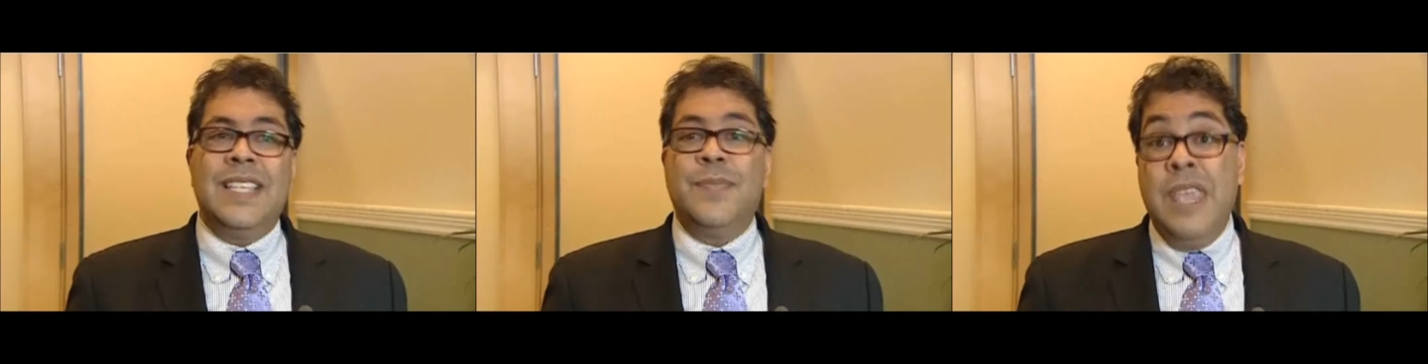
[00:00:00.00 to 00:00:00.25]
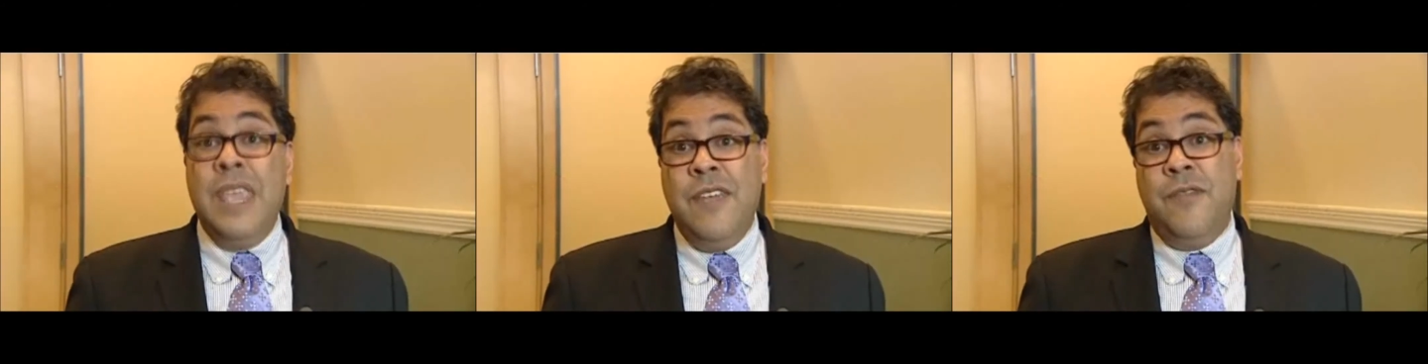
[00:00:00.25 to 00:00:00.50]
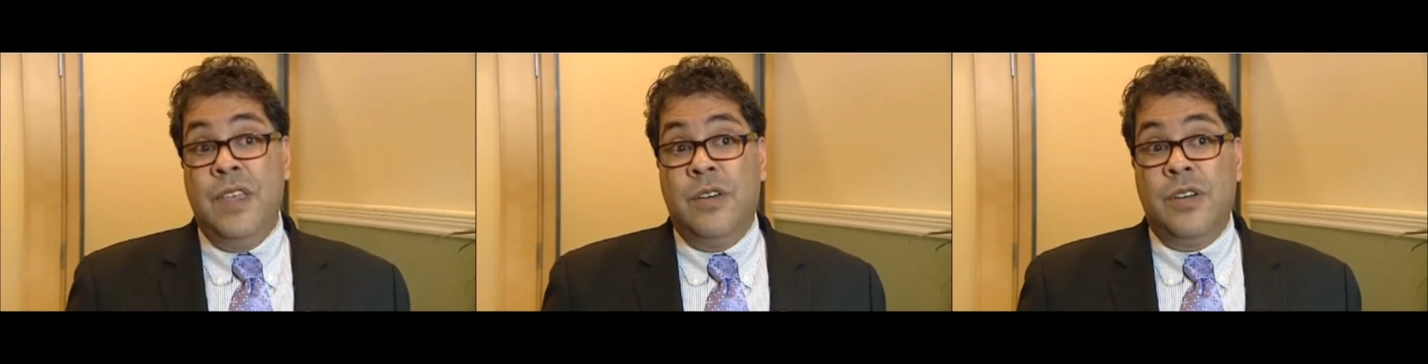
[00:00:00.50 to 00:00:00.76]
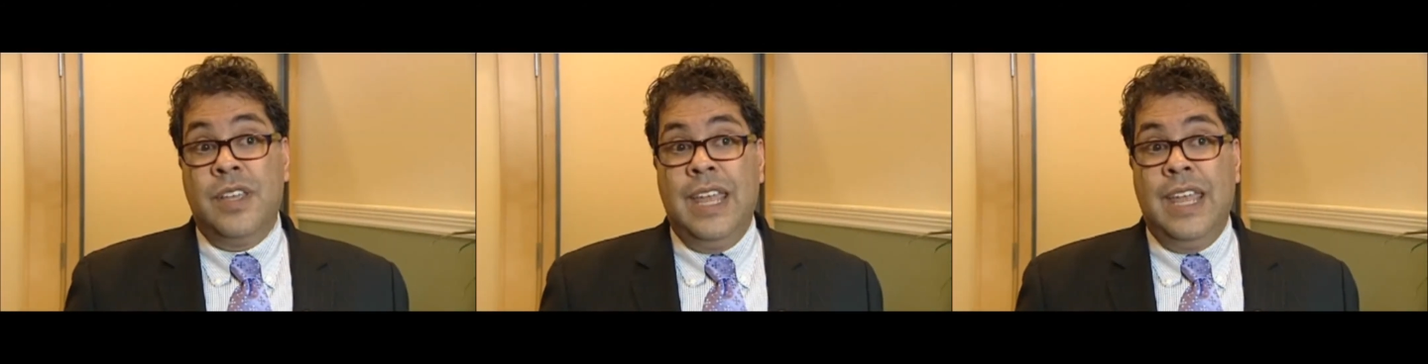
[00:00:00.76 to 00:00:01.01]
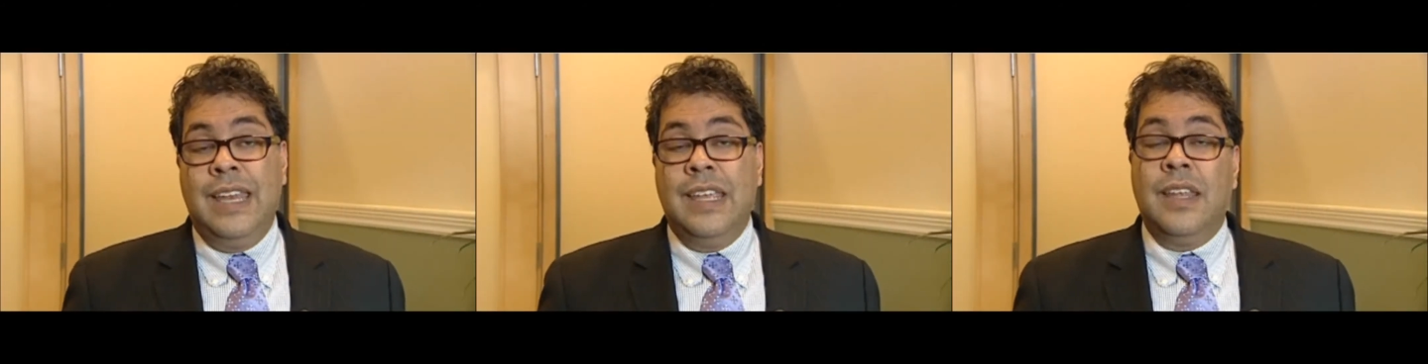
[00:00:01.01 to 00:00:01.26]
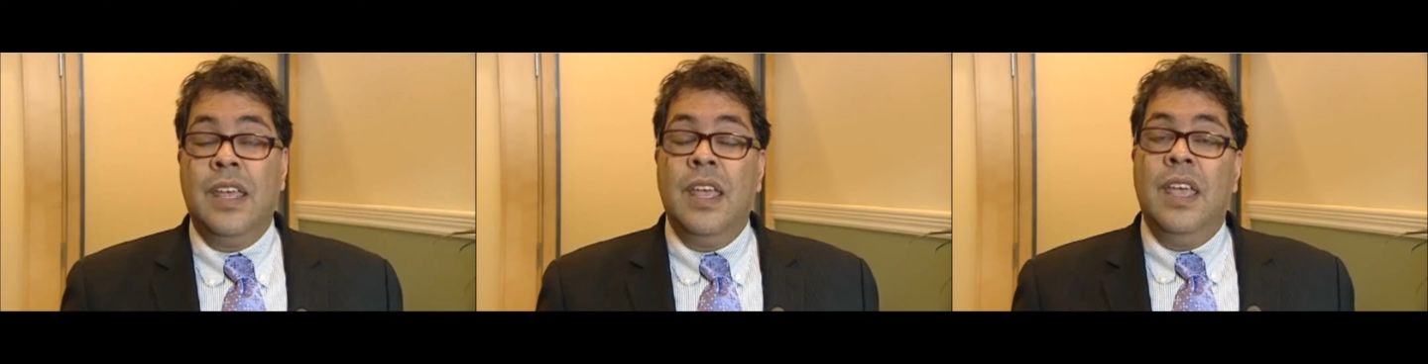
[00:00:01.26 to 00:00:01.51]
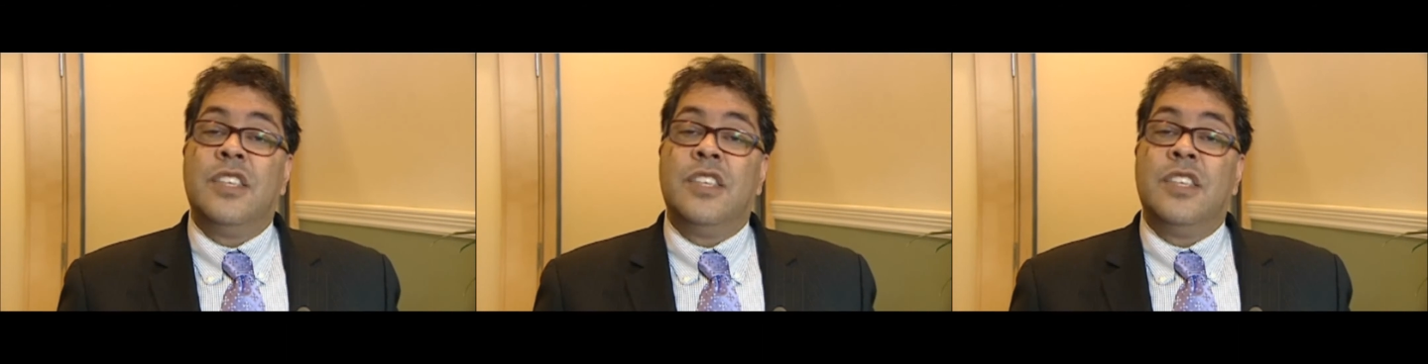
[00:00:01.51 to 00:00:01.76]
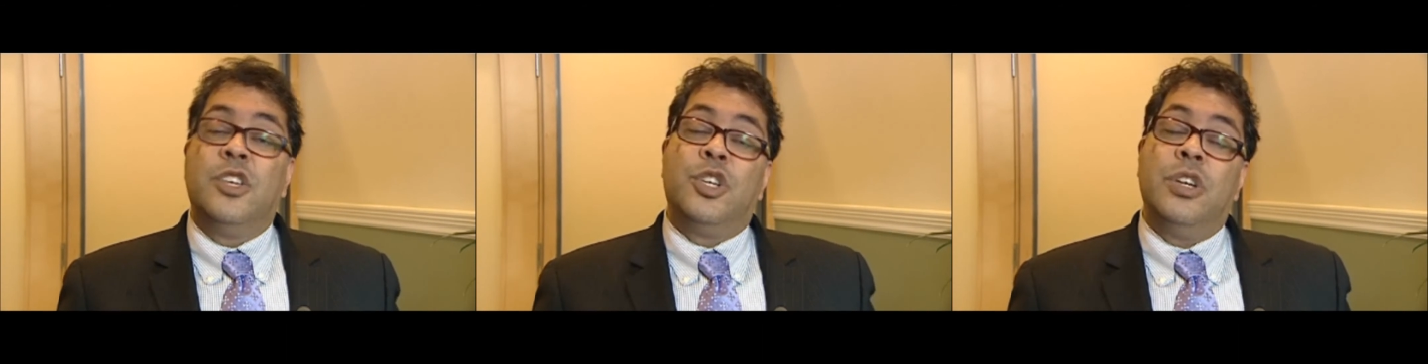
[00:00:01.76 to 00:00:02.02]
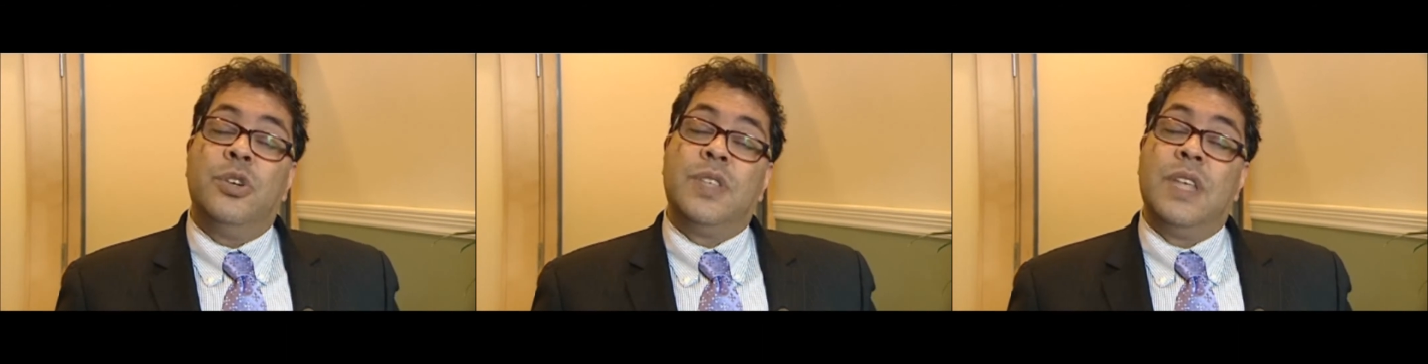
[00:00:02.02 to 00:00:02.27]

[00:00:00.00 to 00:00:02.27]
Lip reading: makes me feel Canadian is the sheer